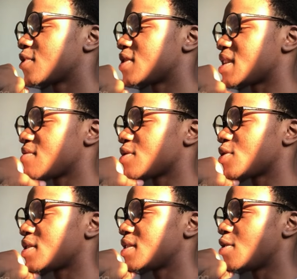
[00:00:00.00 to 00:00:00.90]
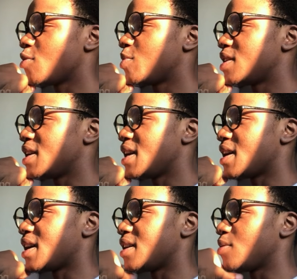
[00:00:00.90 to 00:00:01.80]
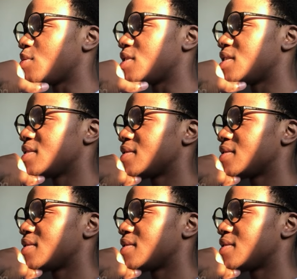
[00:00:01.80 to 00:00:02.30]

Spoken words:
I never thought OpenAI would